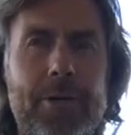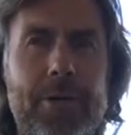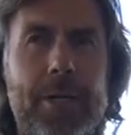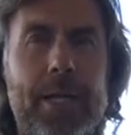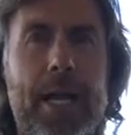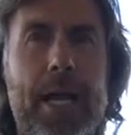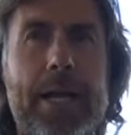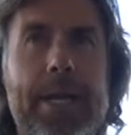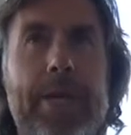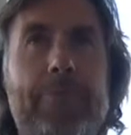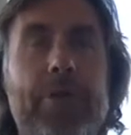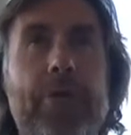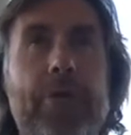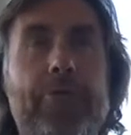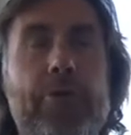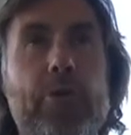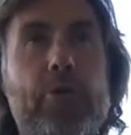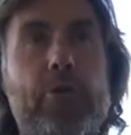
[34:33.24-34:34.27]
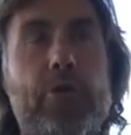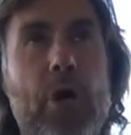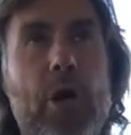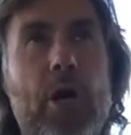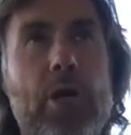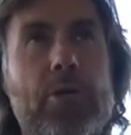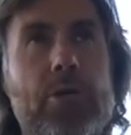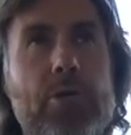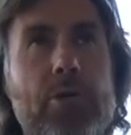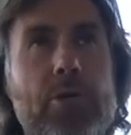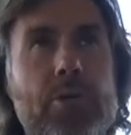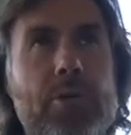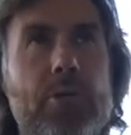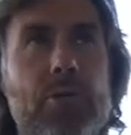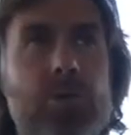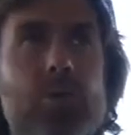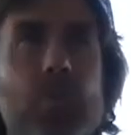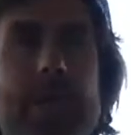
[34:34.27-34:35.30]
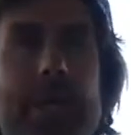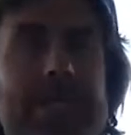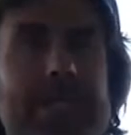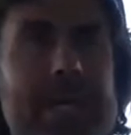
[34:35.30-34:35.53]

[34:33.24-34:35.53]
And if you talk to let's say